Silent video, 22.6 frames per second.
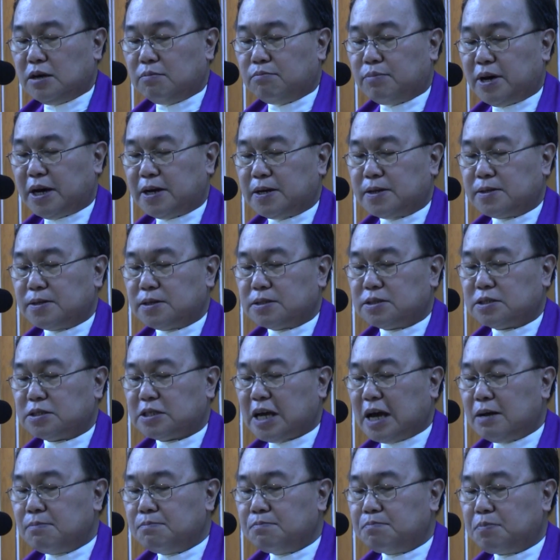bearing the
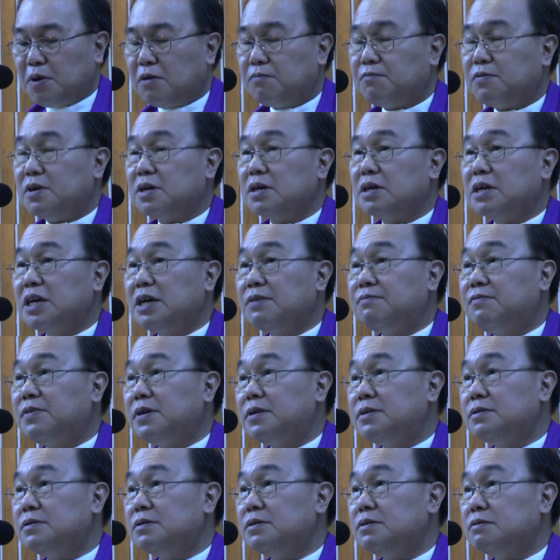stamp of a
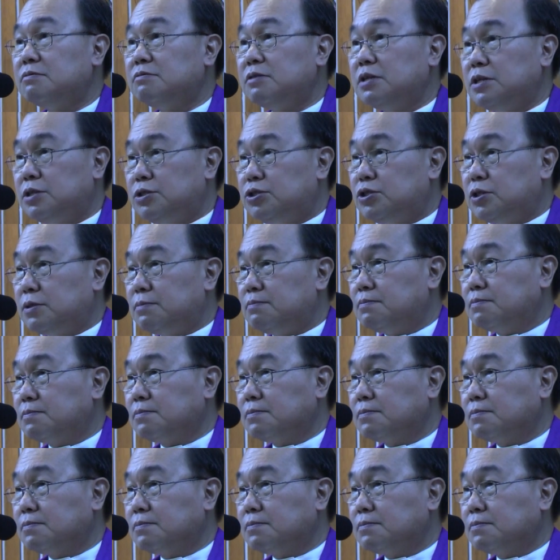given religion,